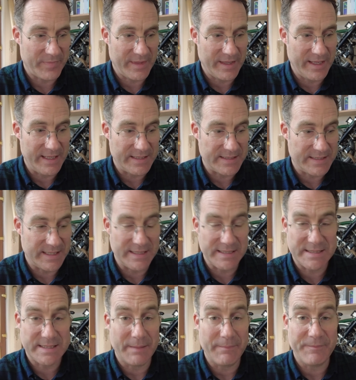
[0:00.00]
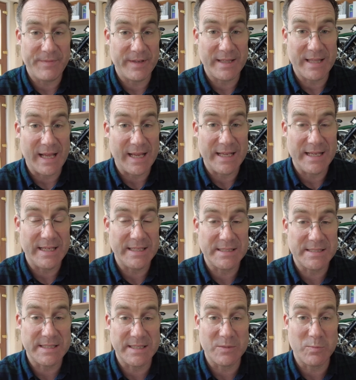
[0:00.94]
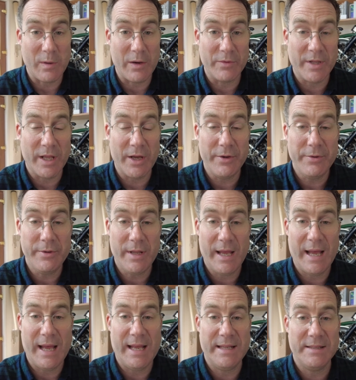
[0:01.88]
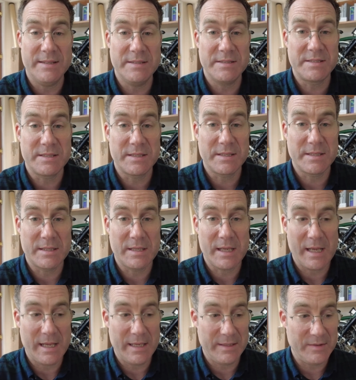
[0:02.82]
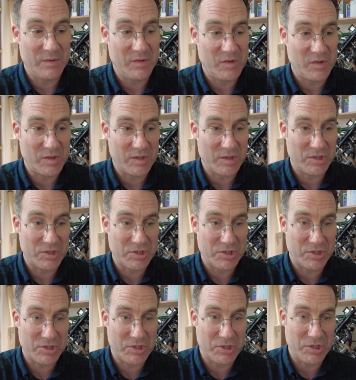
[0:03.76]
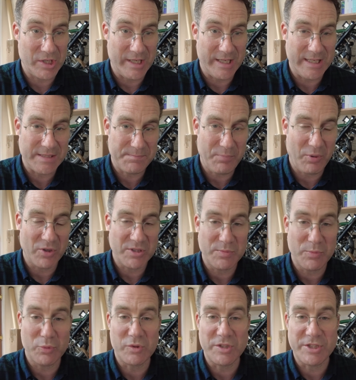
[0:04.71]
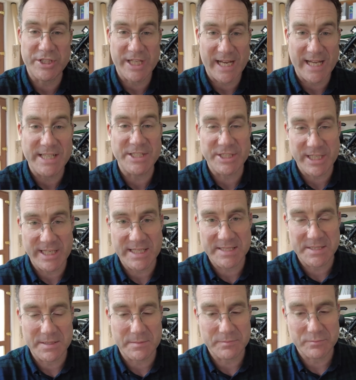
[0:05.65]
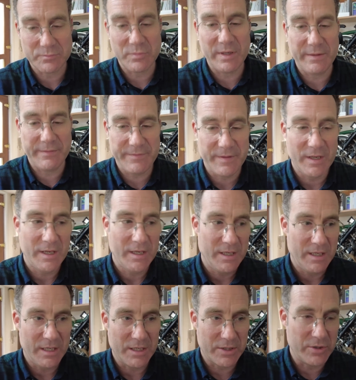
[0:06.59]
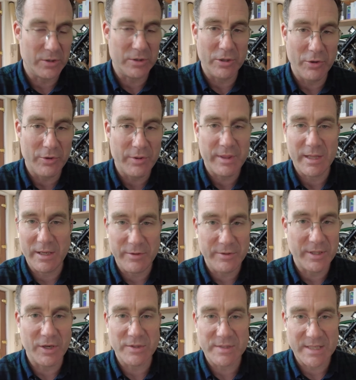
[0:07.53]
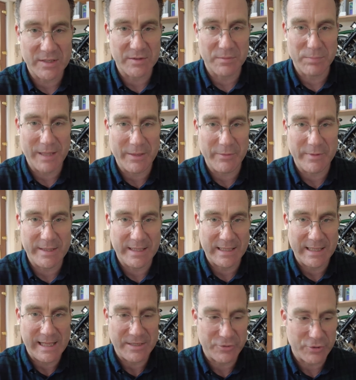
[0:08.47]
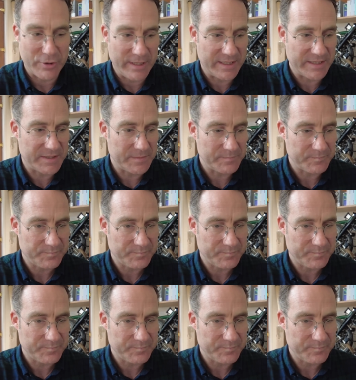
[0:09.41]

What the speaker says: it's something that is well known, and it is possible to change it with a good luthier who knows how to play with the electrics.